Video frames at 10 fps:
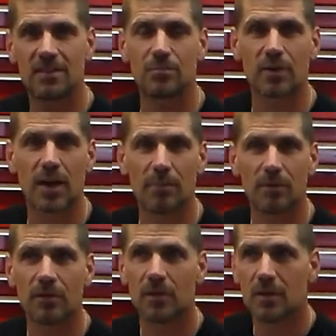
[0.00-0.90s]
that's a
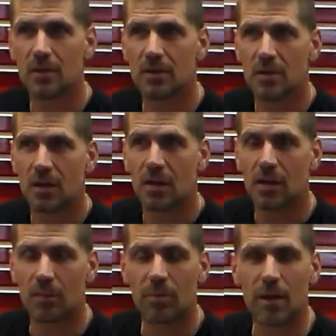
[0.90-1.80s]
proper
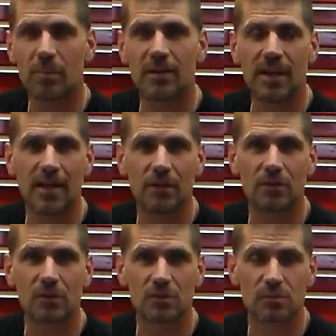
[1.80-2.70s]
uh, a proper
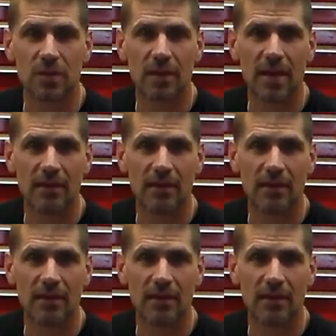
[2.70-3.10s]
diagnosis without